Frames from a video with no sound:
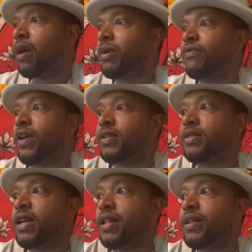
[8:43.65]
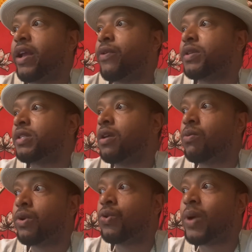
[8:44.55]
Um, I said that there is
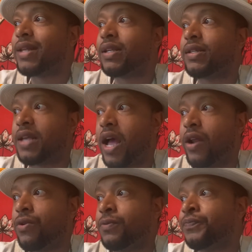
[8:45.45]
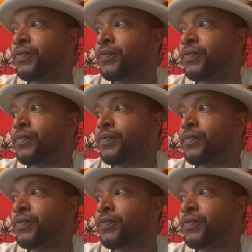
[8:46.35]
someone who has a title,